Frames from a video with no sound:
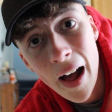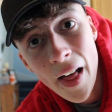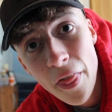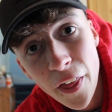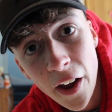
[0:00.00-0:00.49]

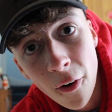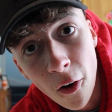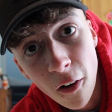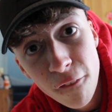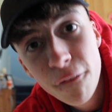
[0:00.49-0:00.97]
And they're
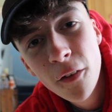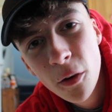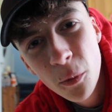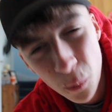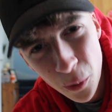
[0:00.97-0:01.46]
off.
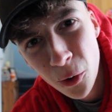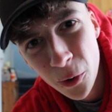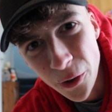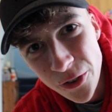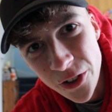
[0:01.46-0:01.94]
We're all
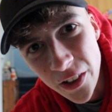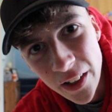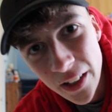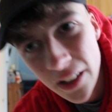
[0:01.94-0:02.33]
Gucci.